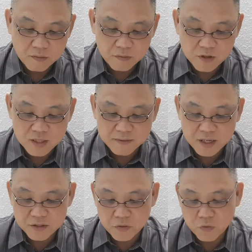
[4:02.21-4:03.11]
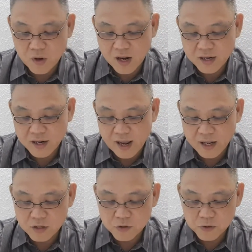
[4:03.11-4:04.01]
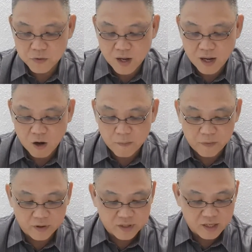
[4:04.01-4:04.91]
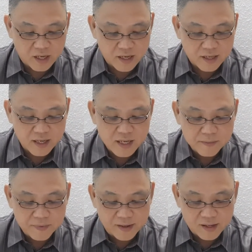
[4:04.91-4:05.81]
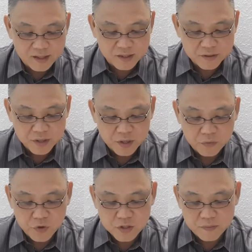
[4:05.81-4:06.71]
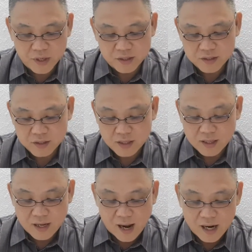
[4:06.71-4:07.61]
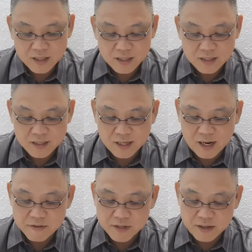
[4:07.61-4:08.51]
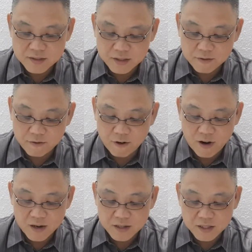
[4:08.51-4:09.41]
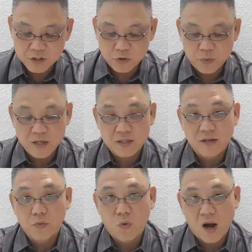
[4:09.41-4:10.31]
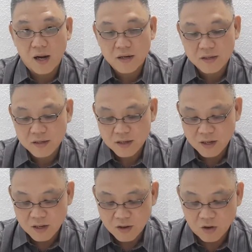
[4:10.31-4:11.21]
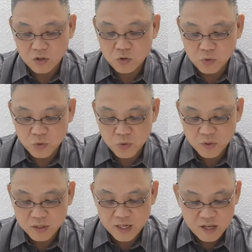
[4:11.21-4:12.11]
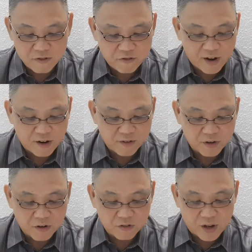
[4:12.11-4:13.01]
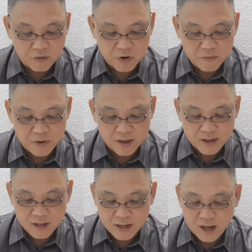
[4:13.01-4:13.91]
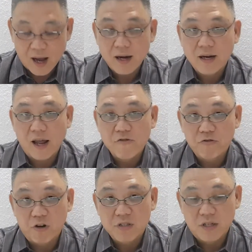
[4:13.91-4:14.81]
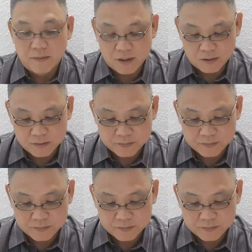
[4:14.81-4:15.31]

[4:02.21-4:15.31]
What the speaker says: Both subsection 1 and 2 are operating independently, which means either a circumstance fall under the situation 1 or 2, the effect of the contract will be unenforceable